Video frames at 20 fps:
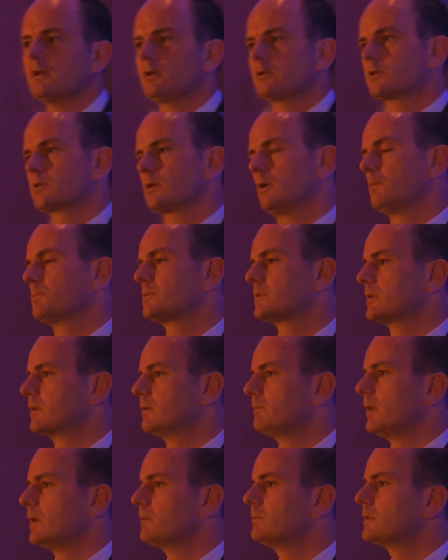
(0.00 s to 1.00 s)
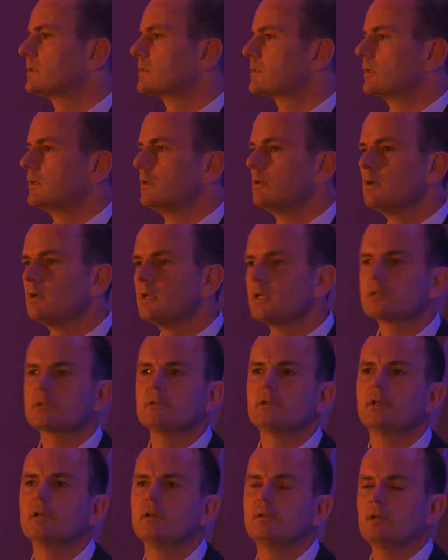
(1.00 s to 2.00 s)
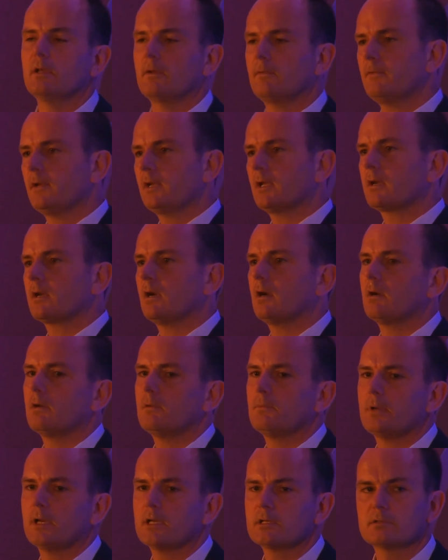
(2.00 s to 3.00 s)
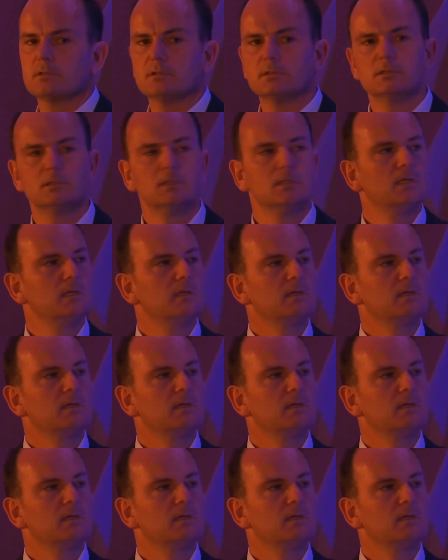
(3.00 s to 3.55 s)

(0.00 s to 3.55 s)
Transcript: shops at the moment. So you literally fill your car up with petrol,